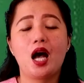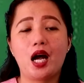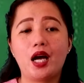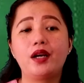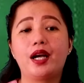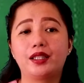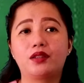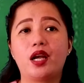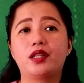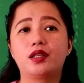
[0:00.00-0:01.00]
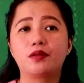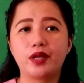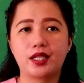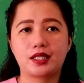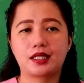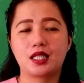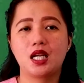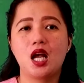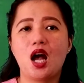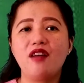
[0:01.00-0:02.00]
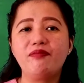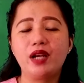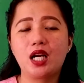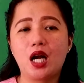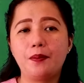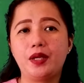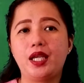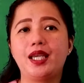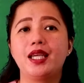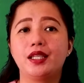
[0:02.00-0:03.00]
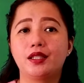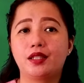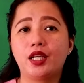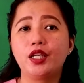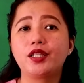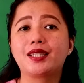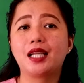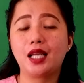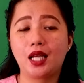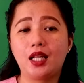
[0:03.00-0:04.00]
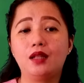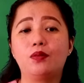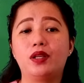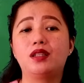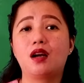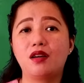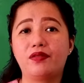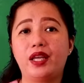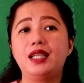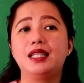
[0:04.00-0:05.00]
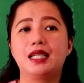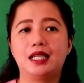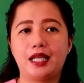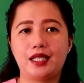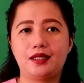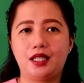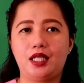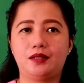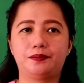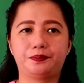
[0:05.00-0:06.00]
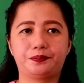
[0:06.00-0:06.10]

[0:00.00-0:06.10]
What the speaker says: are at greater risk of becoming seriously ill with COVID-19.